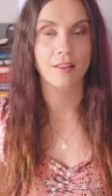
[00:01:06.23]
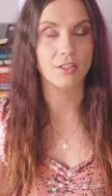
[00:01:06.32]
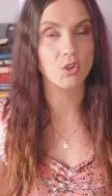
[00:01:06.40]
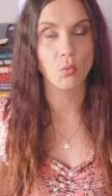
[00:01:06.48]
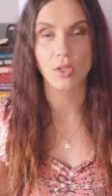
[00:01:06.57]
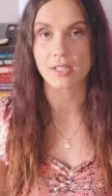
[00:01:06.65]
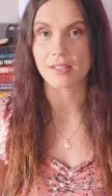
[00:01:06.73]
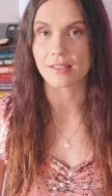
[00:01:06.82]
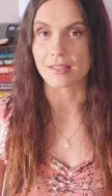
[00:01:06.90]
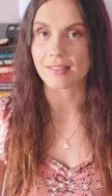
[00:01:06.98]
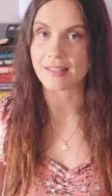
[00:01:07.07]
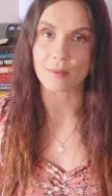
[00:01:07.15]
This one is
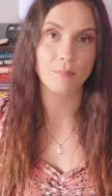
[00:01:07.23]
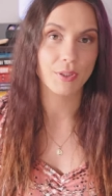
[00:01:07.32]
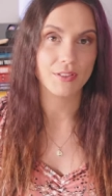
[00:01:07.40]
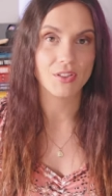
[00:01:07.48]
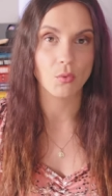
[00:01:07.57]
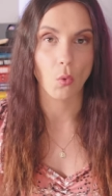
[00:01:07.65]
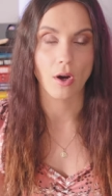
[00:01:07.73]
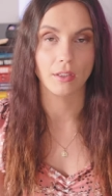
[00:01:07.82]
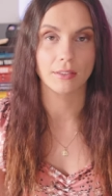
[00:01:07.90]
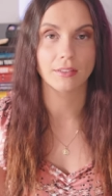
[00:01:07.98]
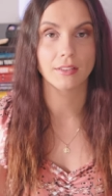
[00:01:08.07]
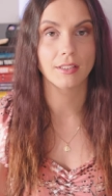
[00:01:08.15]
the simplest
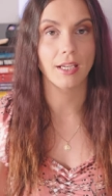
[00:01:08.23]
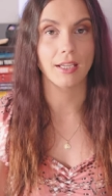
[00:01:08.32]
one.